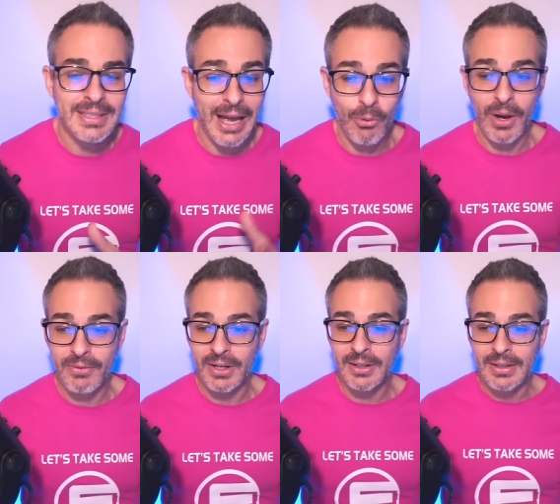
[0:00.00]

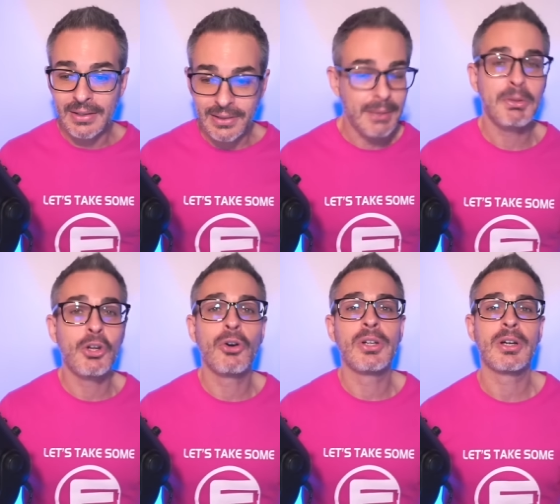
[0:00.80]
However, let me
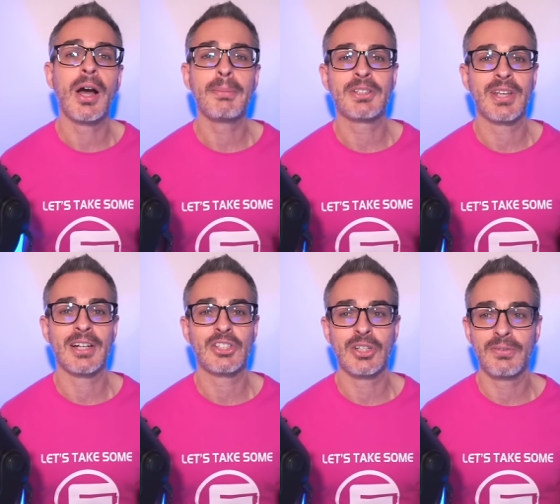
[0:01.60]
know in the comment
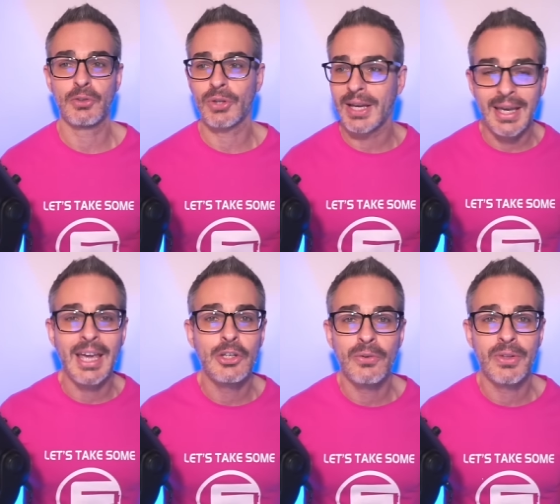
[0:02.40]
section if you like
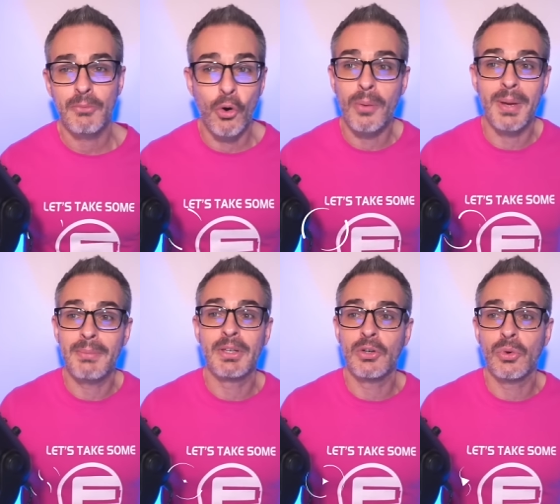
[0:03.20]
any of them or
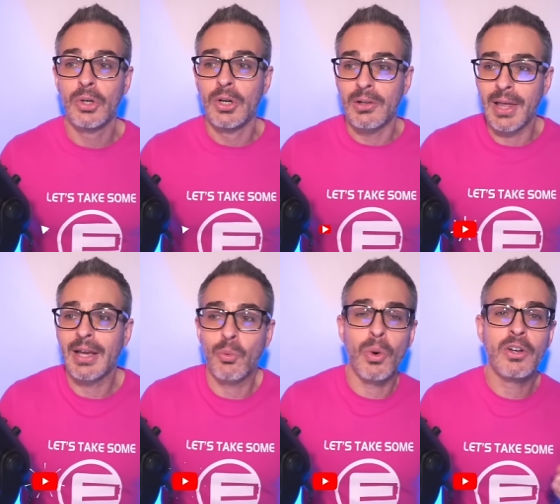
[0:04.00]
maybe you like
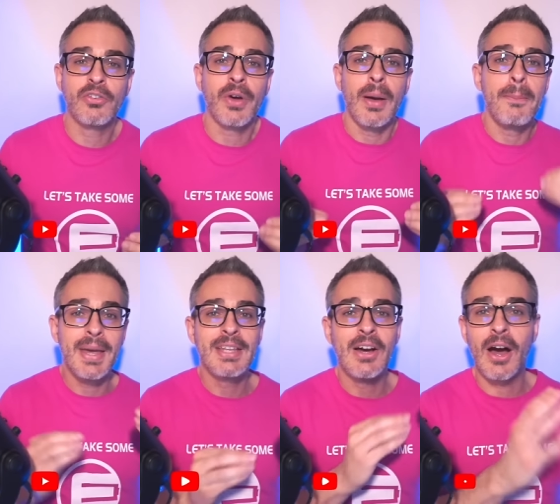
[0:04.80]
one of
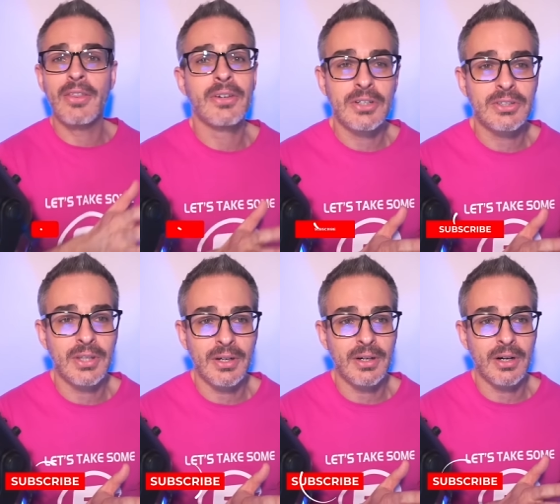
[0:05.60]
many others
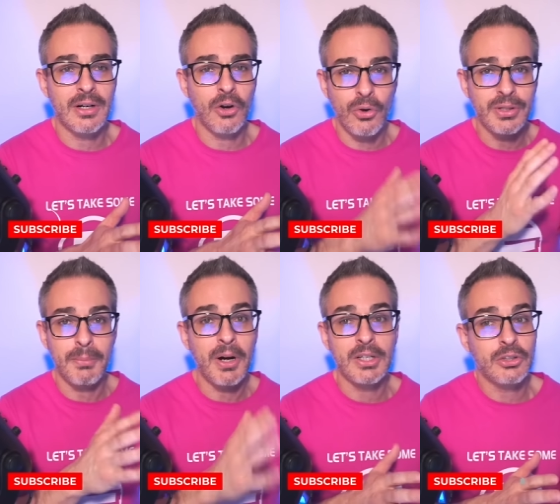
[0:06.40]
that are on the
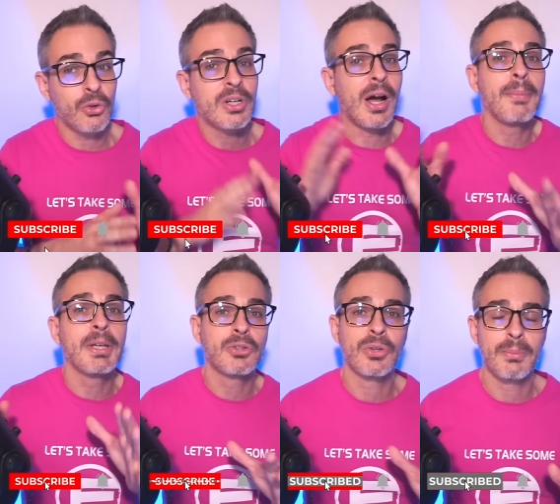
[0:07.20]
market or coming
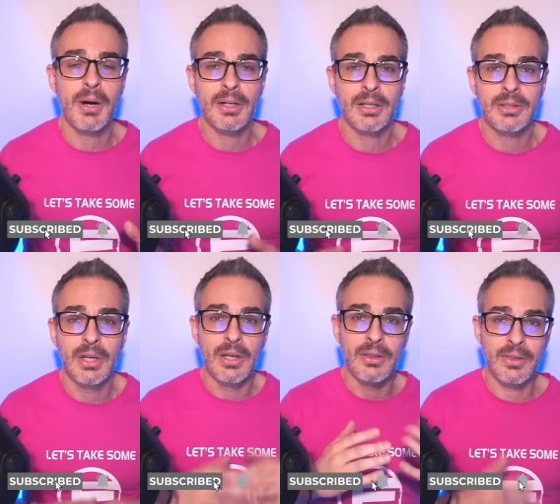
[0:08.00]
to the market
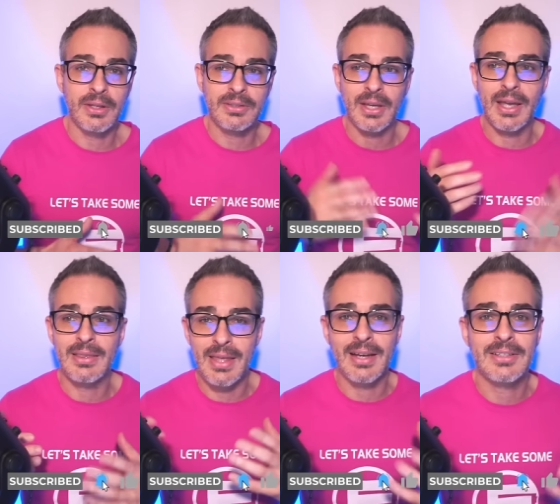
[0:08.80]
this and
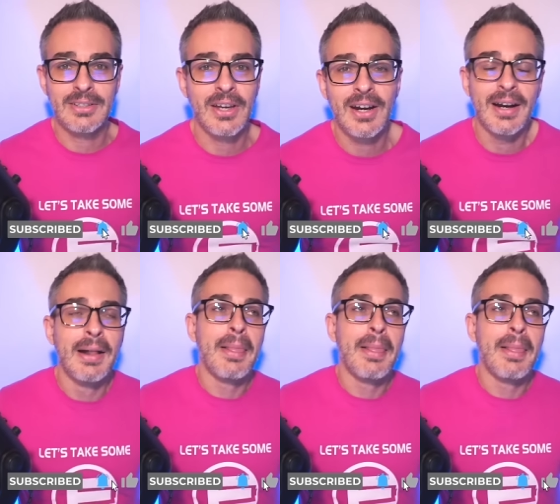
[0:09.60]
next year.